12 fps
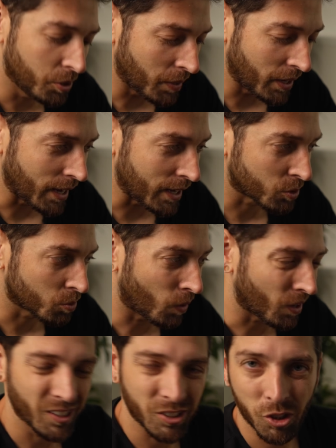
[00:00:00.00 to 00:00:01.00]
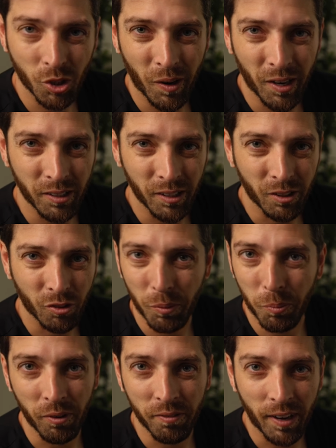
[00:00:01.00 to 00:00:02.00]
you might ask, why don't I just go out of the
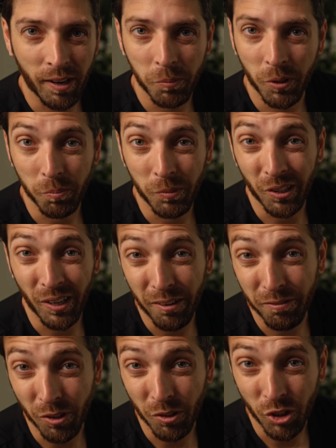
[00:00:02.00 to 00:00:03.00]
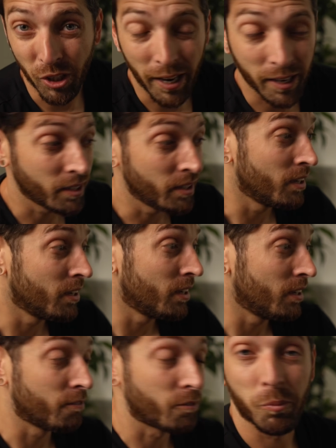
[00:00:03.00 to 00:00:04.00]
3.5mm headphone jack
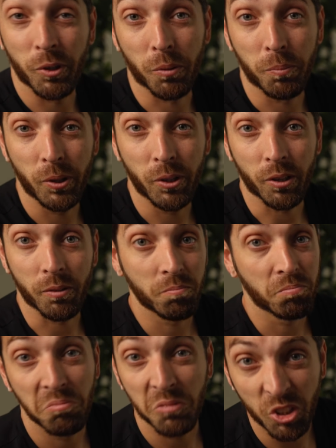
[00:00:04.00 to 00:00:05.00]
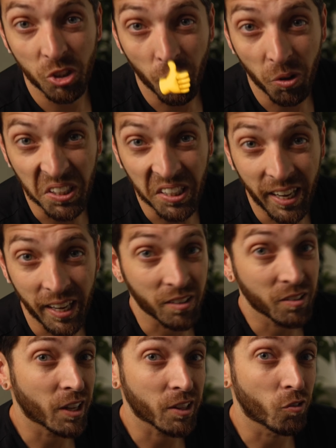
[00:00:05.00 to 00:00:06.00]
from your computer? You totally can,
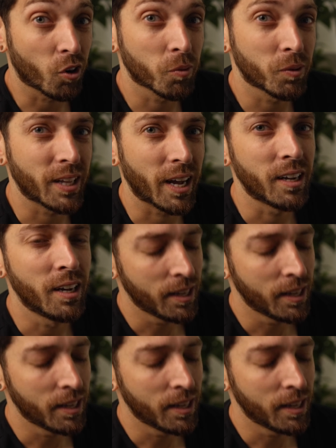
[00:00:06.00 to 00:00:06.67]
nothing wrong with that.